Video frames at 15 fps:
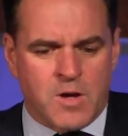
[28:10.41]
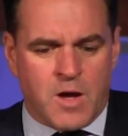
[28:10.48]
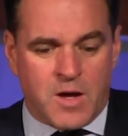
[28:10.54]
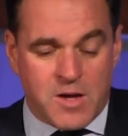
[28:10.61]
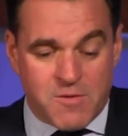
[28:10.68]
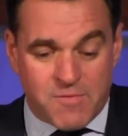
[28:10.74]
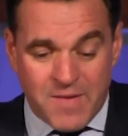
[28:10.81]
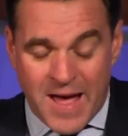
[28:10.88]

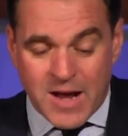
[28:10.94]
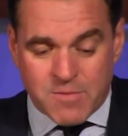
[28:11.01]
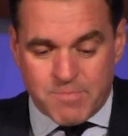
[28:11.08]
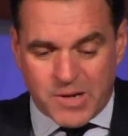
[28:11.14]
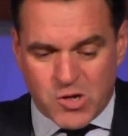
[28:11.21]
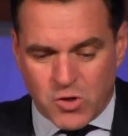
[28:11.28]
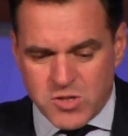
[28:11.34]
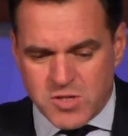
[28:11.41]
Uh, in fact,
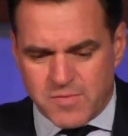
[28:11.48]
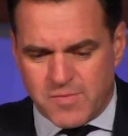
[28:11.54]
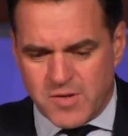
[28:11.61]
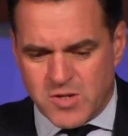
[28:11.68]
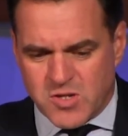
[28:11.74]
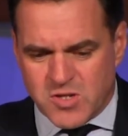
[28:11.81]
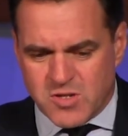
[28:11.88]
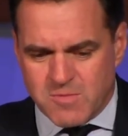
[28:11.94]
because of
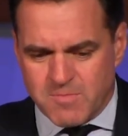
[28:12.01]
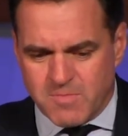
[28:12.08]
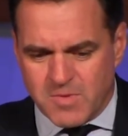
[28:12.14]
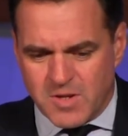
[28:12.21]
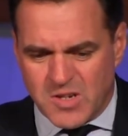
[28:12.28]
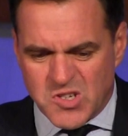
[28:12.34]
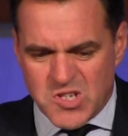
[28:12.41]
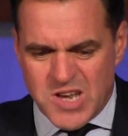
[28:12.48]
his,
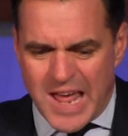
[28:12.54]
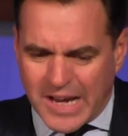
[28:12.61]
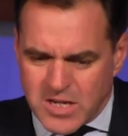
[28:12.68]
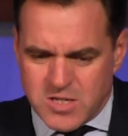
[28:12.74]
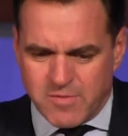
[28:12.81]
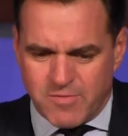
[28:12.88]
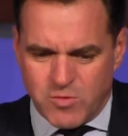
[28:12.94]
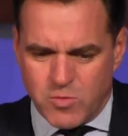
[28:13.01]
his
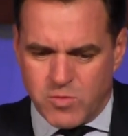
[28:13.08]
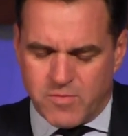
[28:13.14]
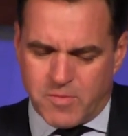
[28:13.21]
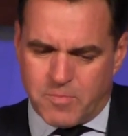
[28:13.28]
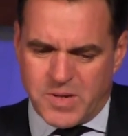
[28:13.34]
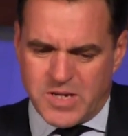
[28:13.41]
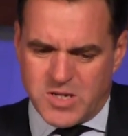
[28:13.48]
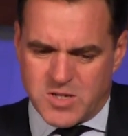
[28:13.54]
negative view of
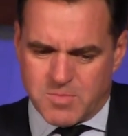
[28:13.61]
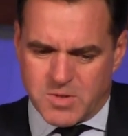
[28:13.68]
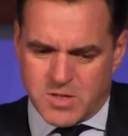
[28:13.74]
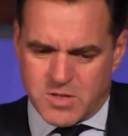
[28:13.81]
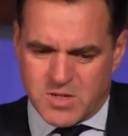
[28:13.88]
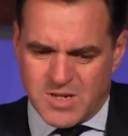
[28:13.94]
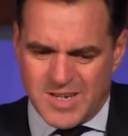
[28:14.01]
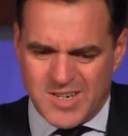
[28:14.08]
appeasement,